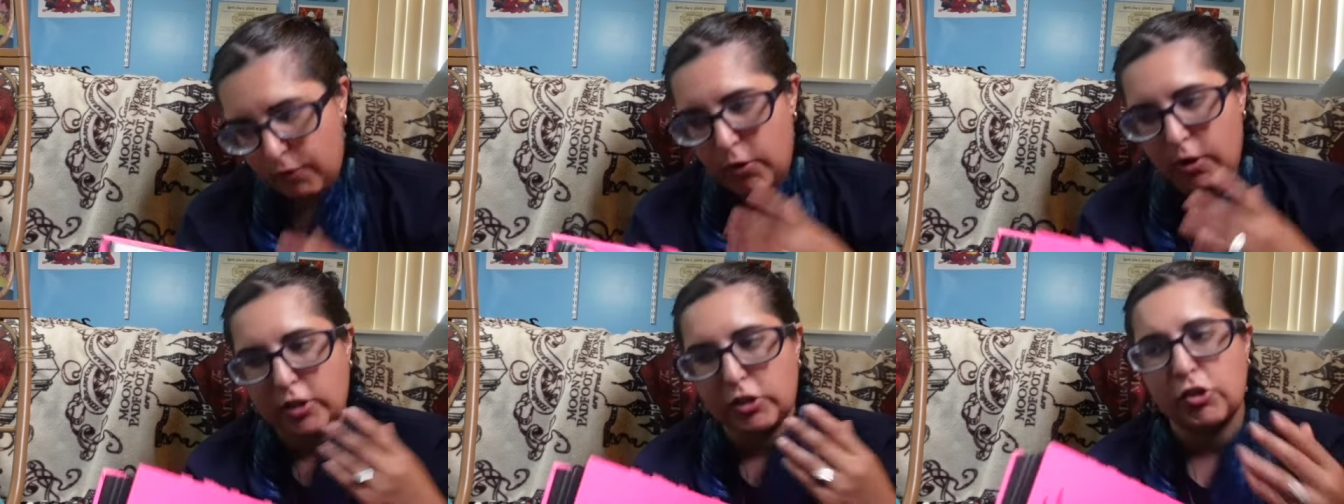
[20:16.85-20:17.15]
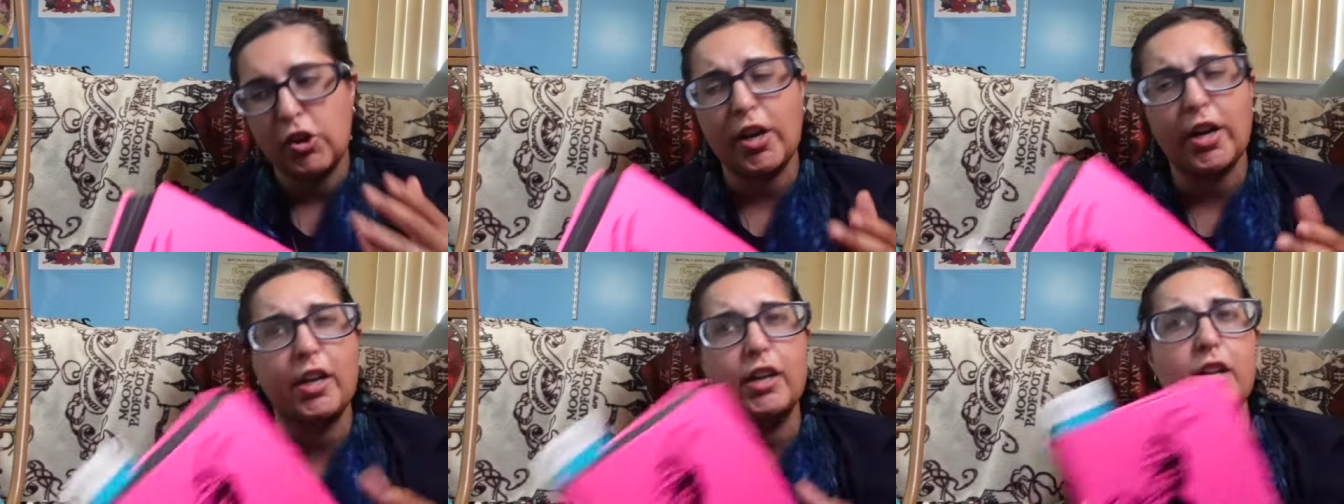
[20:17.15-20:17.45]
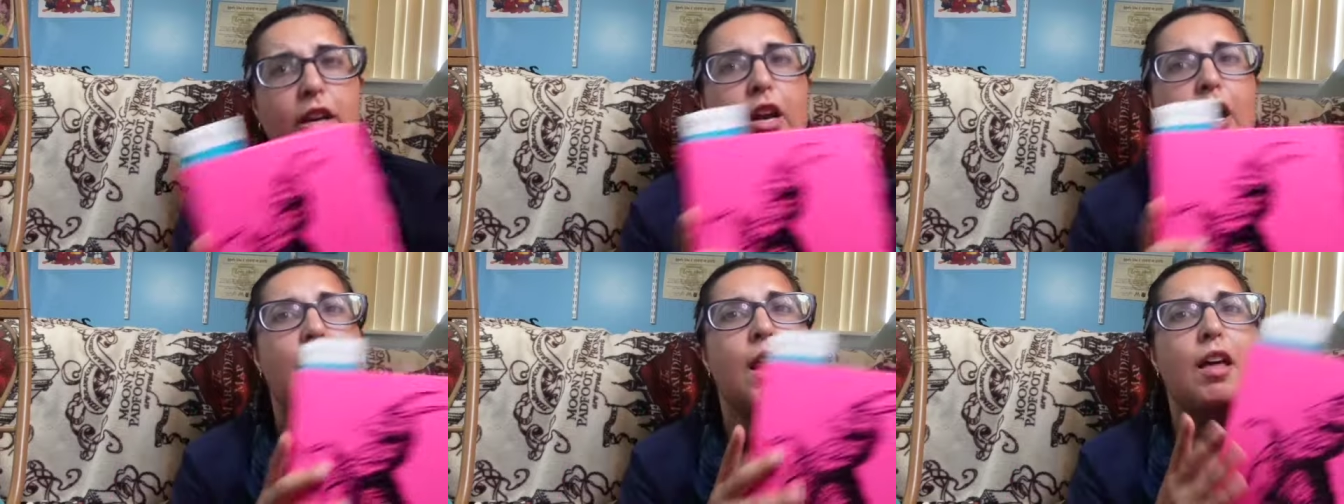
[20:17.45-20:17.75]
you guys a check-in.
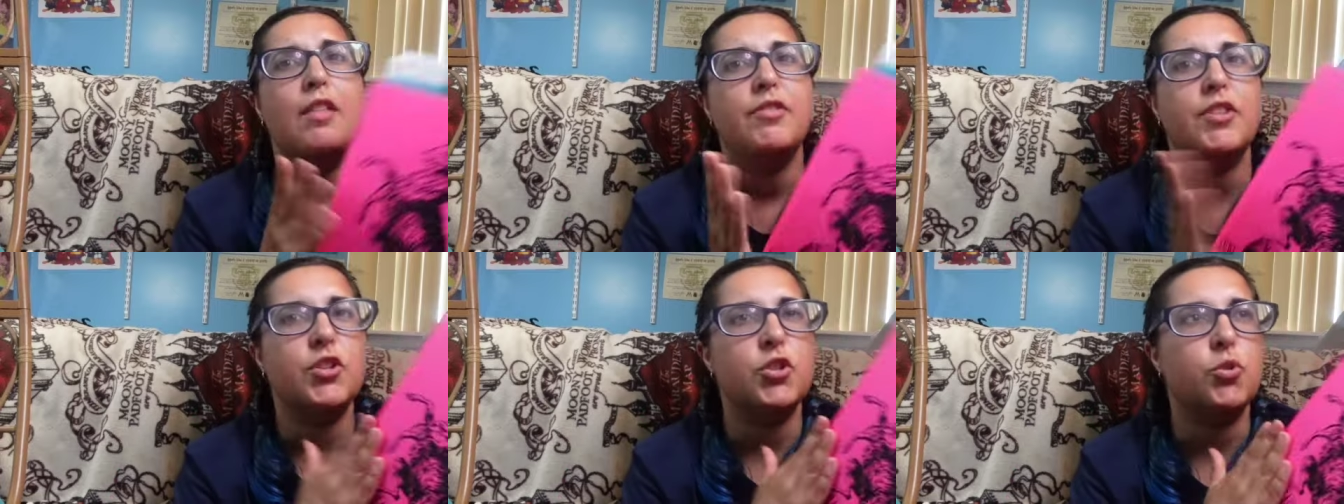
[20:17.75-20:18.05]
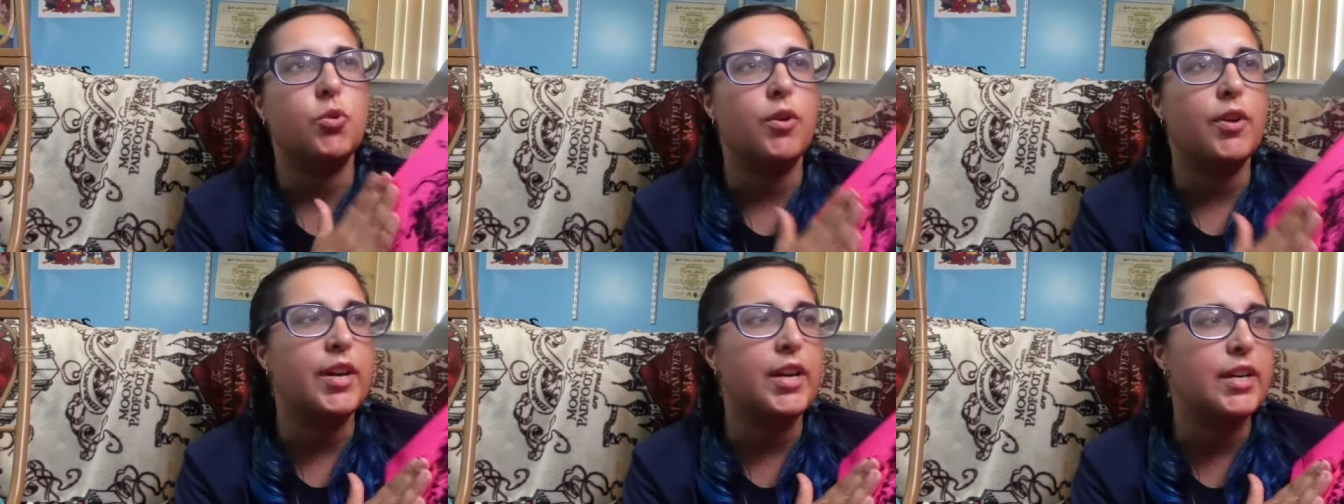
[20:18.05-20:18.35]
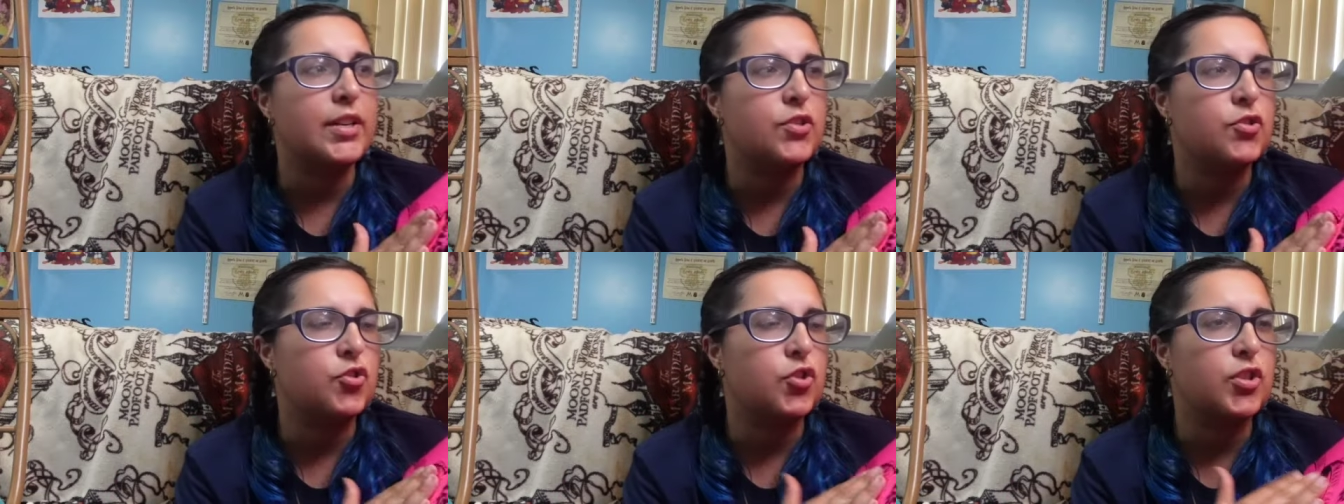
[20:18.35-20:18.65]
This story
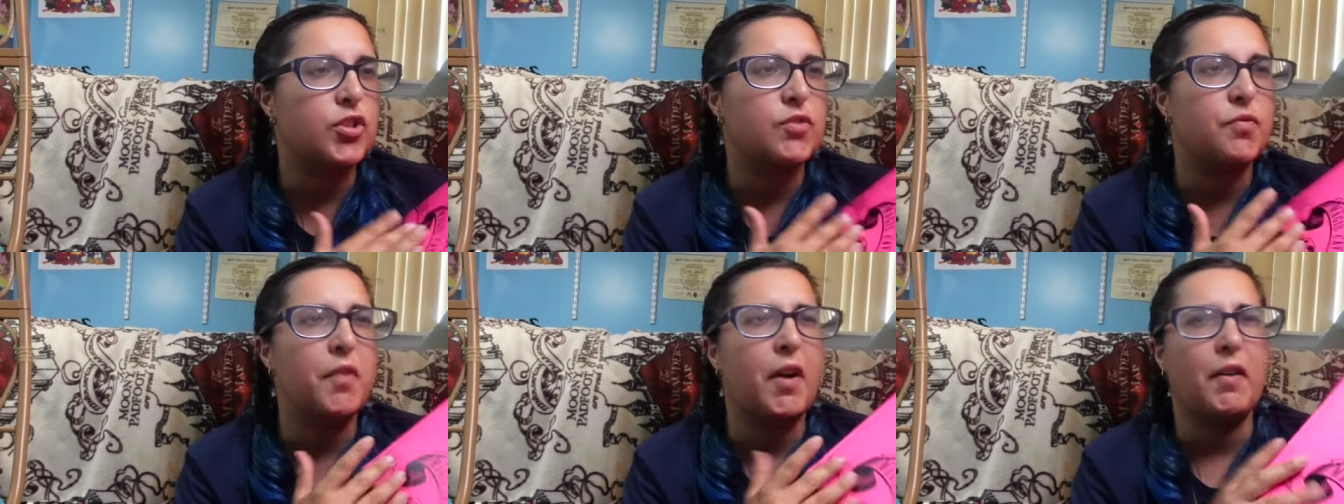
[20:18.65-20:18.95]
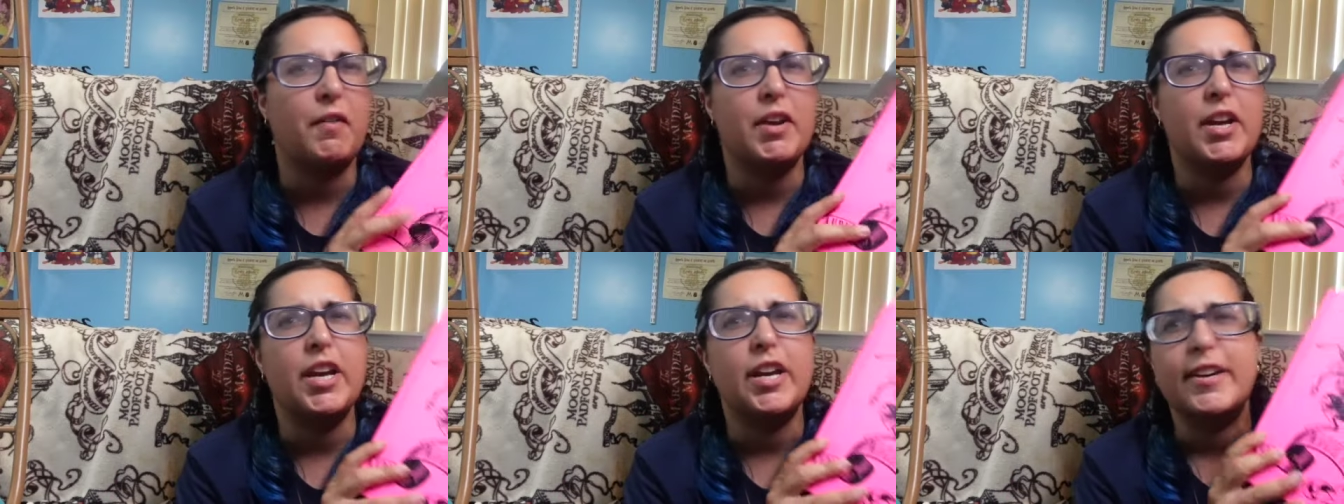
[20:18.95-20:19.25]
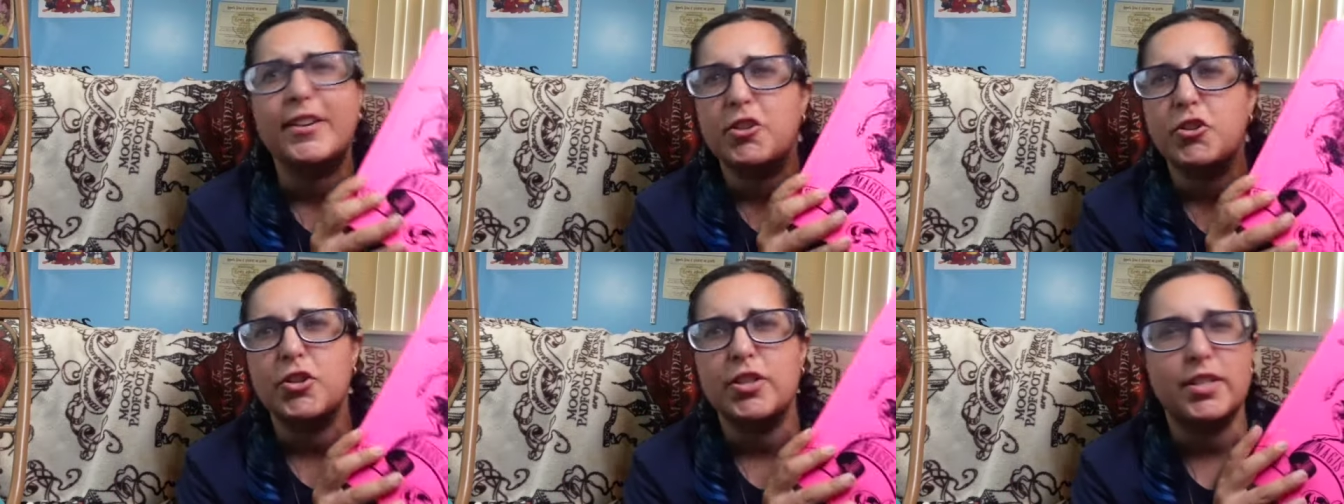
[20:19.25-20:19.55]
is just very
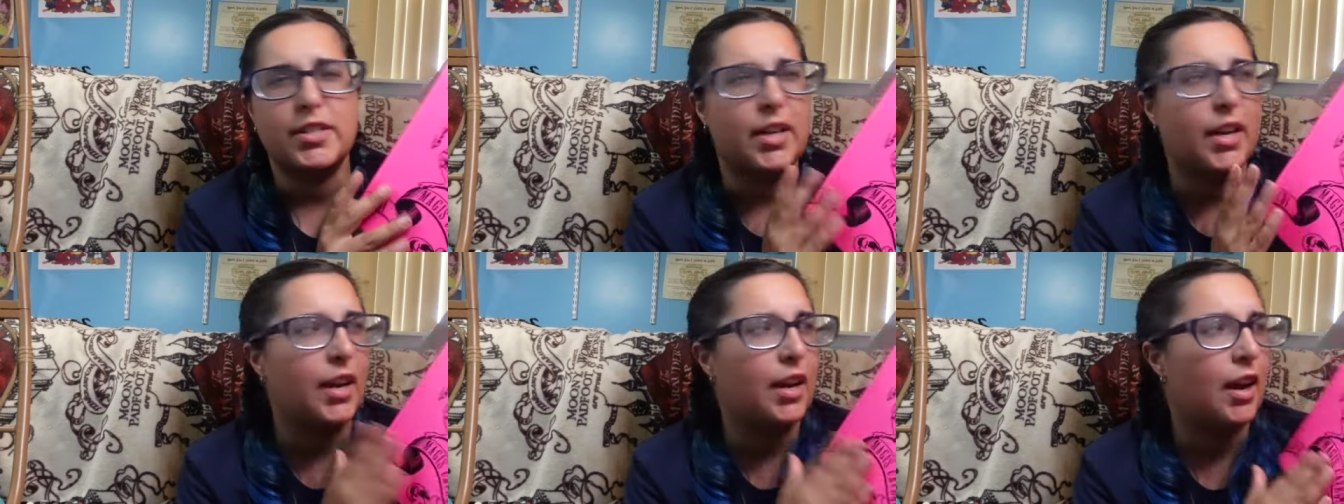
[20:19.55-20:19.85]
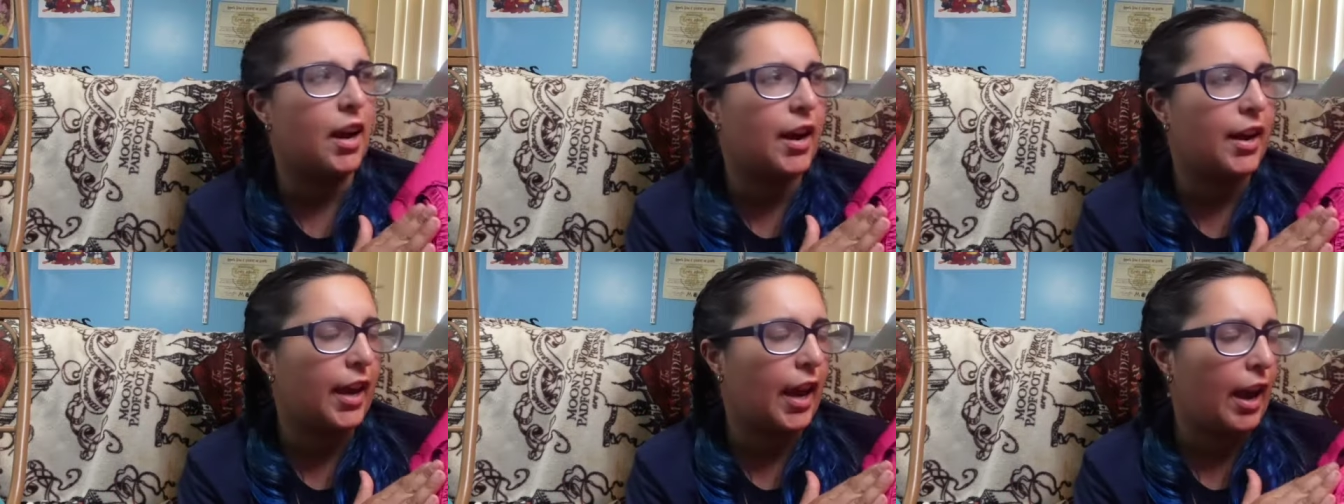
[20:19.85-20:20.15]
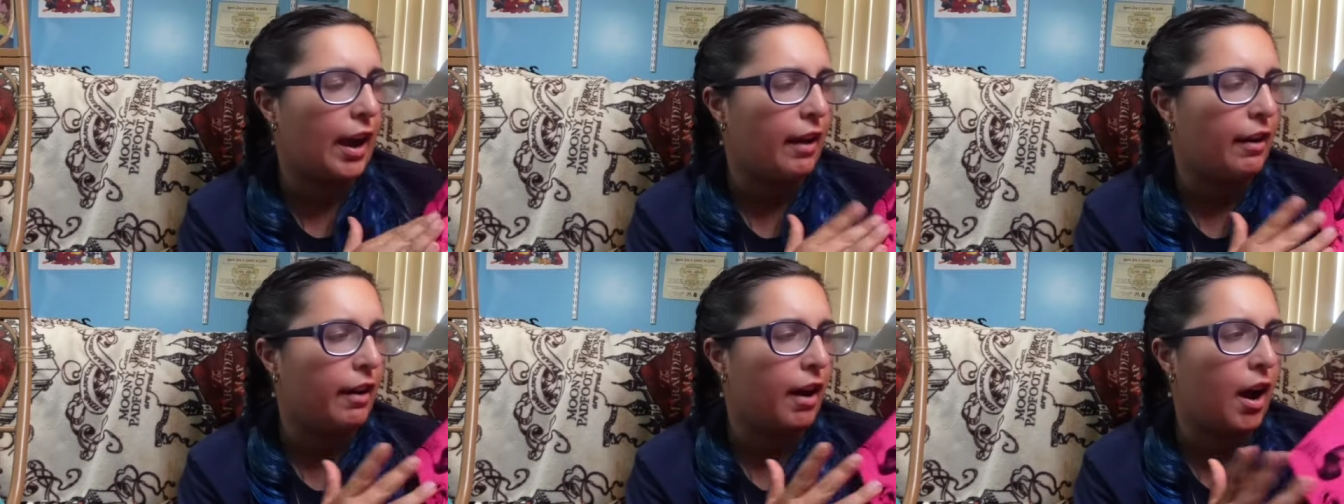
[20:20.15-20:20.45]
interesting.
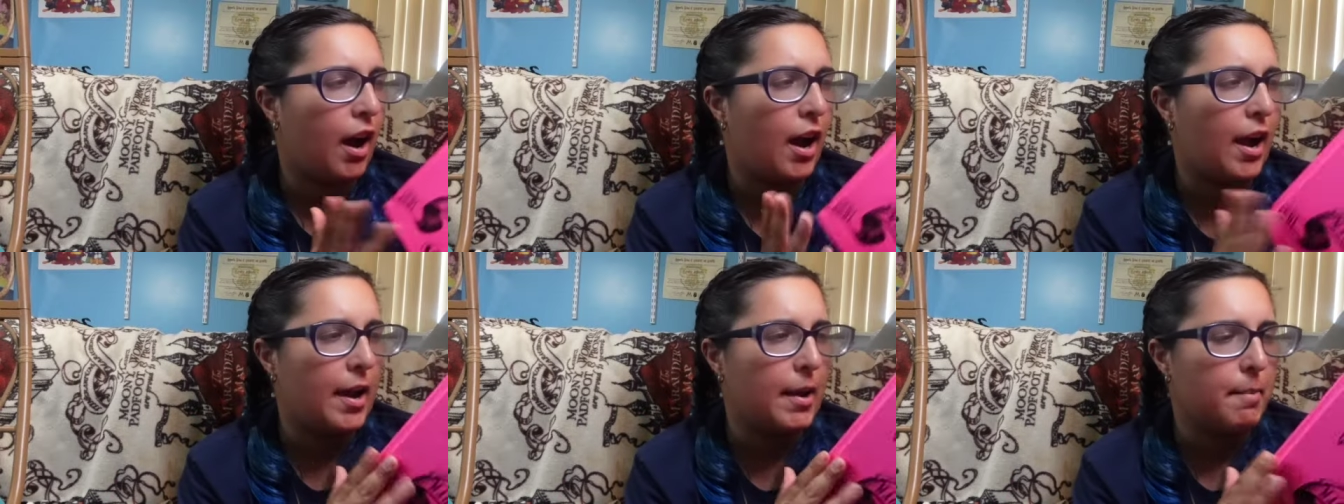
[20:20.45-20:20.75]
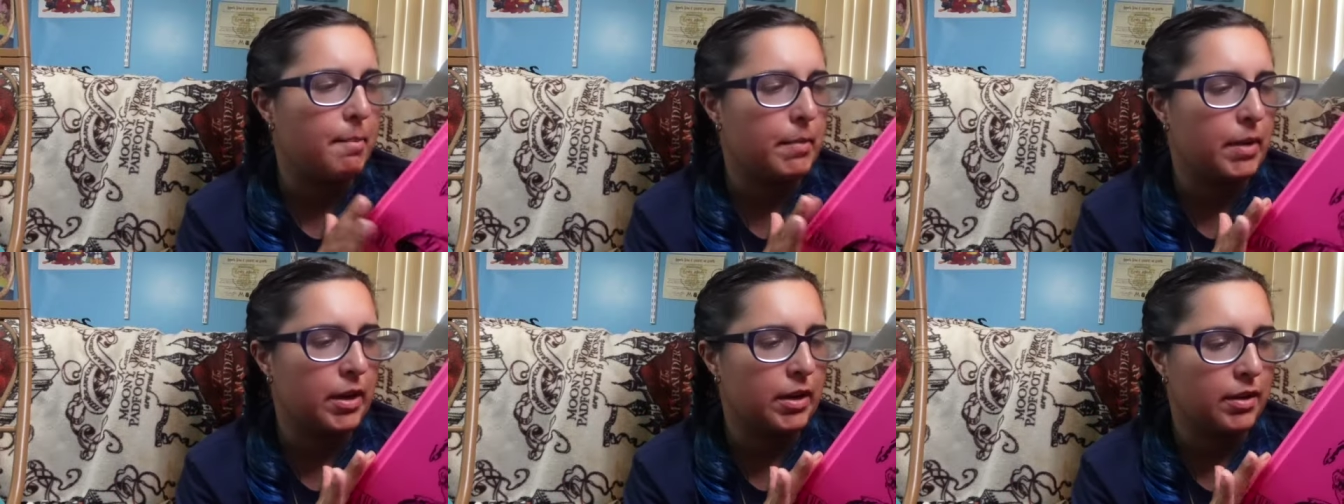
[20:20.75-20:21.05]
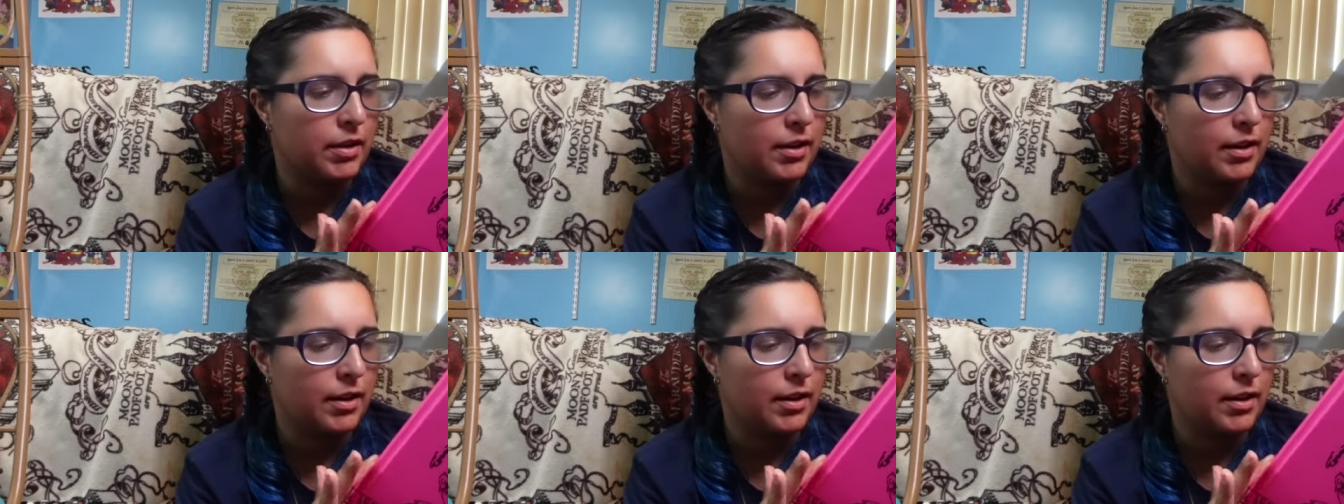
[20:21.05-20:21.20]
Again, I'm...